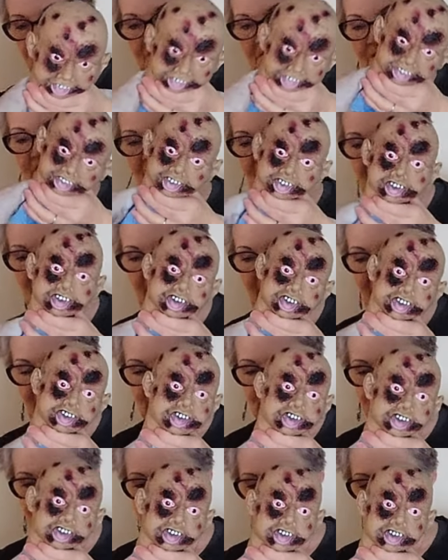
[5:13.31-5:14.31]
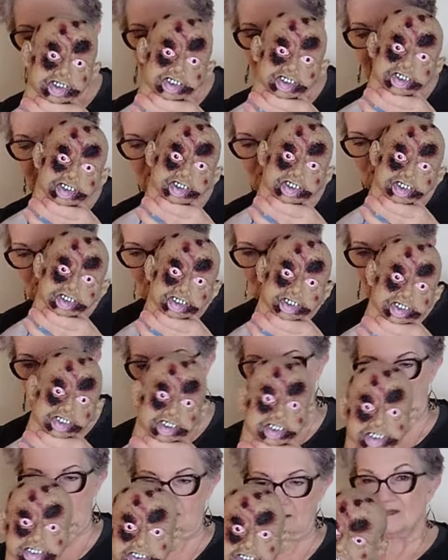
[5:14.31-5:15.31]
is nastily
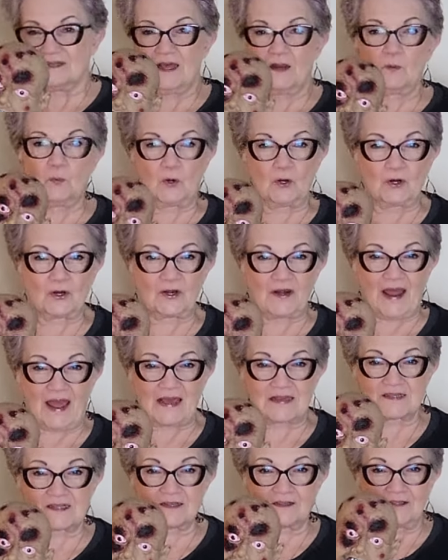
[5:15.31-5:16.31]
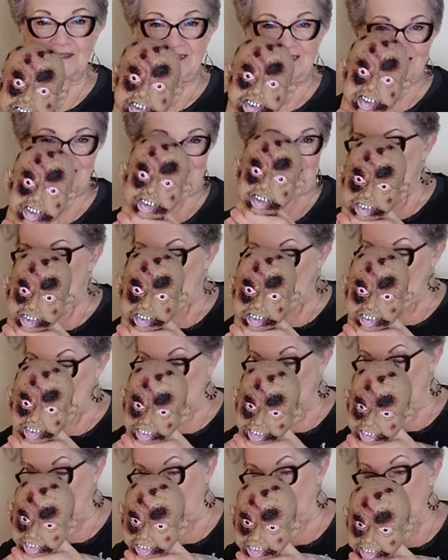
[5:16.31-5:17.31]
dirty. Is that word, nastily? Pretty
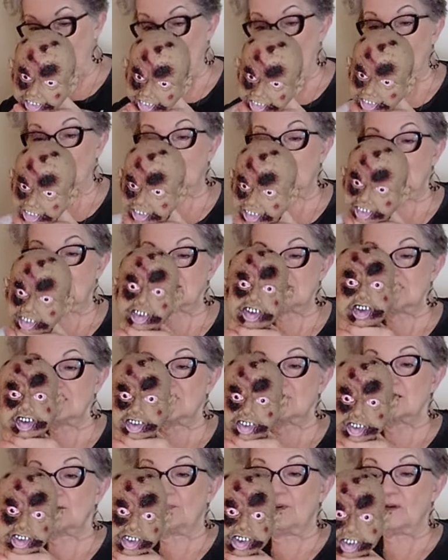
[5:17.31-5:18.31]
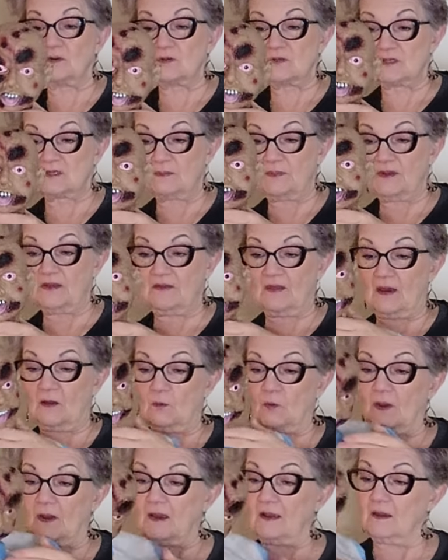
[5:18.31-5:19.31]
dirty, but I guess it's supposed to be
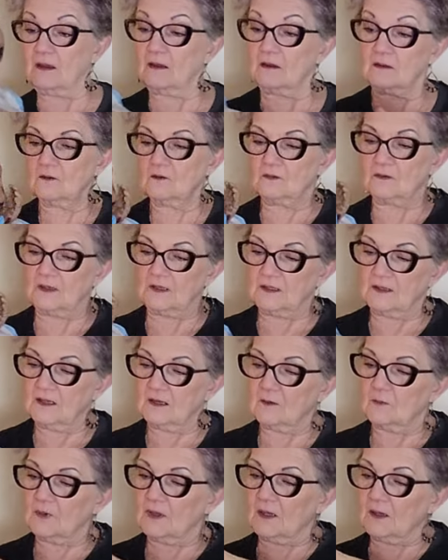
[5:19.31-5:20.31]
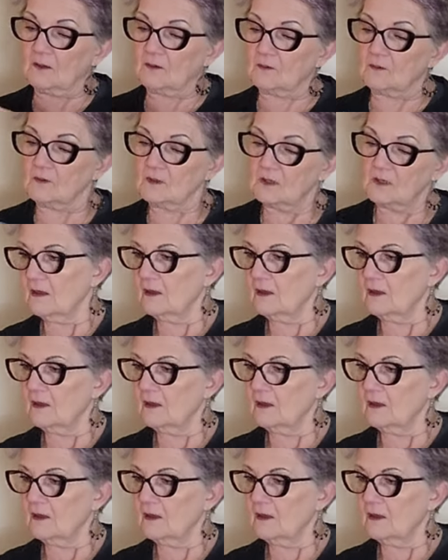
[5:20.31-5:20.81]
that way. All right, there we go.